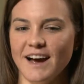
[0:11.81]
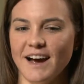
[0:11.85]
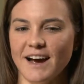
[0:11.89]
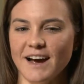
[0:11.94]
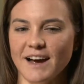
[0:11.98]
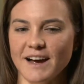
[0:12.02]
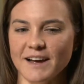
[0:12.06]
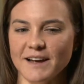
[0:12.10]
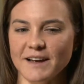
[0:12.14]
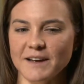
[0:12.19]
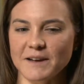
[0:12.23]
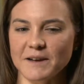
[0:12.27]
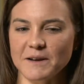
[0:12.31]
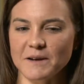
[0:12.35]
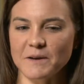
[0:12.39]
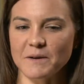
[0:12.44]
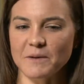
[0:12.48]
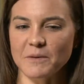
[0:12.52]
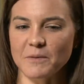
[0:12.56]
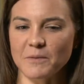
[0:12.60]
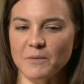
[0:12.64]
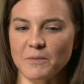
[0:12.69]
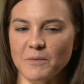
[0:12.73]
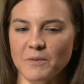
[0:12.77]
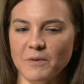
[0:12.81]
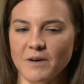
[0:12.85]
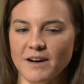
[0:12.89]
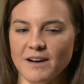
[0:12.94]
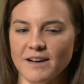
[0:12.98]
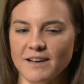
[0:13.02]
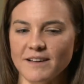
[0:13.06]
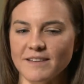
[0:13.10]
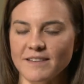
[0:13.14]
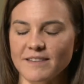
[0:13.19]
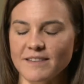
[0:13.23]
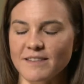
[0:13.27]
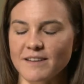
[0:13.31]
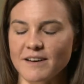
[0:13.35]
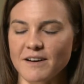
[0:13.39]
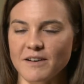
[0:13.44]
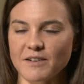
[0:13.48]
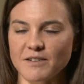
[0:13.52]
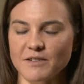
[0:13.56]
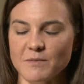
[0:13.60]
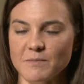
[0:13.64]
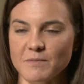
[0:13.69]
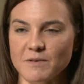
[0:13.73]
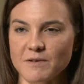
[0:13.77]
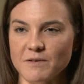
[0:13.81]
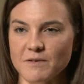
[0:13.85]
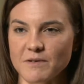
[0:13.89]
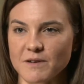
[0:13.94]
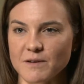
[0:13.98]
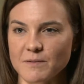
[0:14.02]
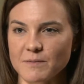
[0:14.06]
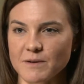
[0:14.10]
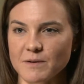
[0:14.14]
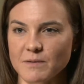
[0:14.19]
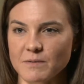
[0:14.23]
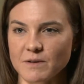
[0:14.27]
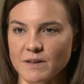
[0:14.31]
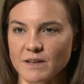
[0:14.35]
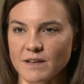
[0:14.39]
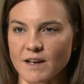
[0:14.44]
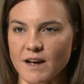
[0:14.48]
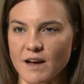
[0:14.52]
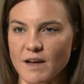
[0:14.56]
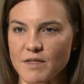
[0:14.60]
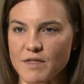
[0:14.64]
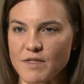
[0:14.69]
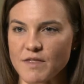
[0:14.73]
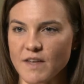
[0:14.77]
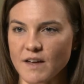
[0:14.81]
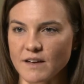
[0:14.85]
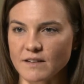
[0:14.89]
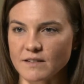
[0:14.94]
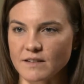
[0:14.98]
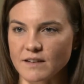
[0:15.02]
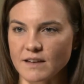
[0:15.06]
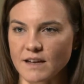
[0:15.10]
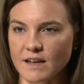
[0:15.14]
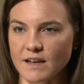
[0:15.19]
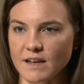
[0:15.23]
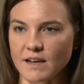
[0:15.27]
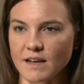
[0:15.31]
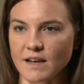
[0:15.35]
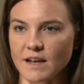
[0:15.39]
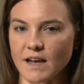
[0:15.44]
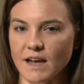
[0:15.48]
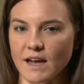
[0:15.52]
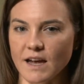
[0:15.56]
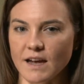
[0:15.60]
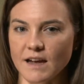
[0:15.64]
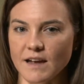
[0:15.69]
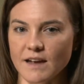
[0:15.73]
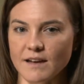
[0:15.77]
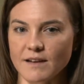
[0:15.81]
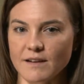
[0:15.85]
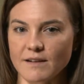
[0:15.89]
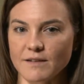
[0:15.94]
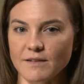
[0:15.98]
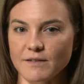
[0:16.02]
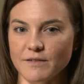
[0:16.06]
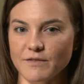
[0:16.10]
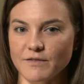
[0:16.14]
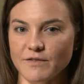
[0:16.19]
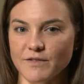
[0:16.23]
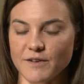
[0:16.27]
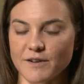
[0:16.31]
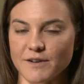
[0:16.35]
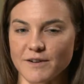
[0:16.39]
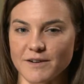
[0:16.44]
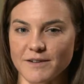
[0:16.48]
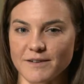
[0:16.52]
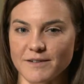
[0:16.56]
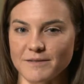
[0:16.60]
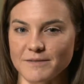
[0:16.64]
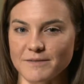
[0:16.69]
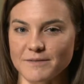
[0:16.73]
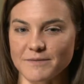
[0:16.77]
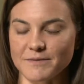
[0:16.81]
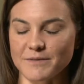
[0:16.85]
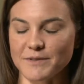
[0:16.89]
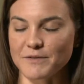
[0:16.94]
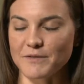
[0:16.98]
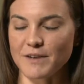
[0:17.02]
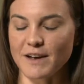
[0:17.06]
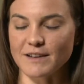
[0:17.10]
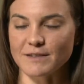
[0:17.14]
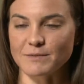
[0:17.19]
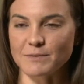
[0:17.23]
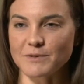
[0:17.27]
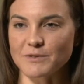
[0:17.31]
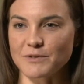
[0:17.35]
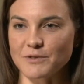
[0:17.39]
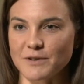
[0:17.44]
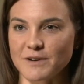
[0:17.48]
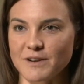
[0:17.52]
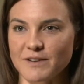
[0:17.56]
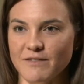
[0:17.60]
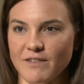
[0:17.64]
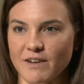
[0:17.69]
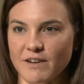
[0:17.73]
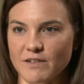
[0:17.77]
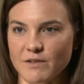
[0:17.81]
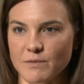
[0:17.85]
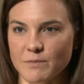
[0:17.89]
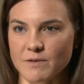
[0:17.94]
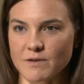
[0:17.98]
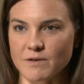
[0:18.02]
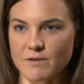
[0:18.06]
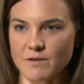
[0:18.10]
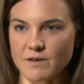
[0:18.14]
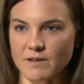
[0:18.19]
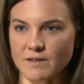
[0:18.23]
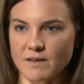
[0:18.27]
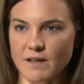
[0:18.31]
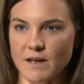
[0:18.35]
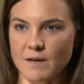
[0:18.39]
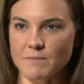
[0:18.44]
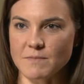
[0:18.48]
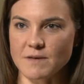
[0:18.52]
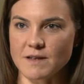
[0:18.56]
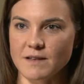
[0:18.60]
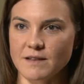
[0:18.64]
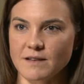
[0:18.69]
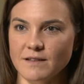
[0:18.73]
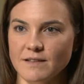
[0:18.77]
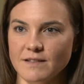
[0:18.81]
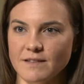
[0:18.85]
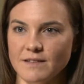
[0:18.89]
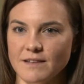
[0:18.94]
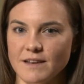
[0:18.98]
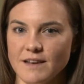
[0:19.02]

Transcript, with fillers: I want the entrepreneur to be really authentic, and for the vast majority of entrepreneurs that means